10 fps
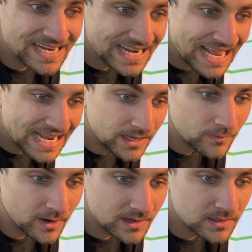it
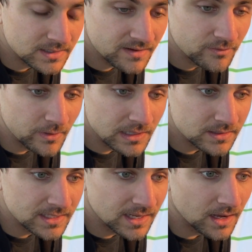anywhere. I looked everywhere. I
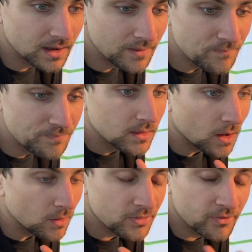looked at
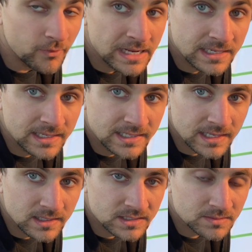all 3
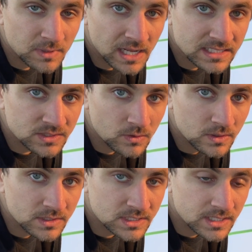detailing supply
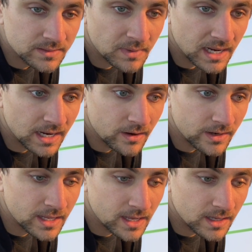stores in my
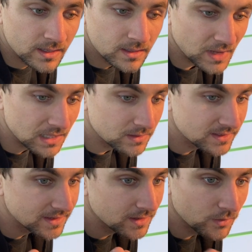area. I looked
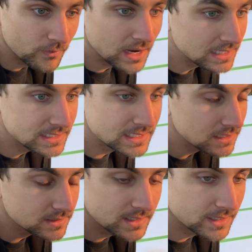at O'Reilly's, I
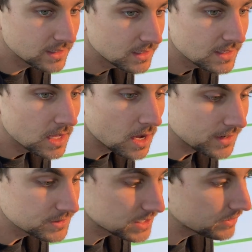looked at
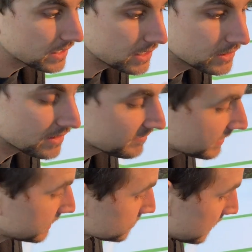AutoZone. I could not
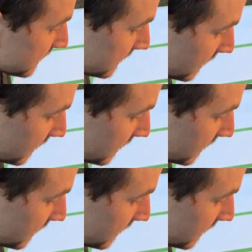find it, so I had to